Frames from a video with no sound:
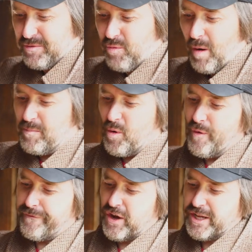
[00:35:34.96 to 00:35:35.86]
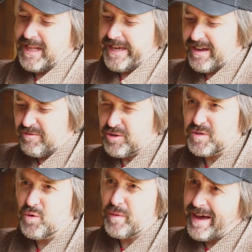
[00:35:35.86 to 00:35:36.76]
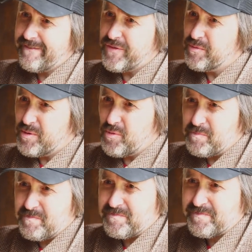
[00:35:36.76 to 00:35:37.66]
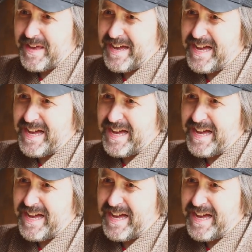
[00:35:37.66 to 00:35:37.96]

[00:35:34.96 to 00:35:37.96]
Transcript: do one more finally. I want to talk about football. Right.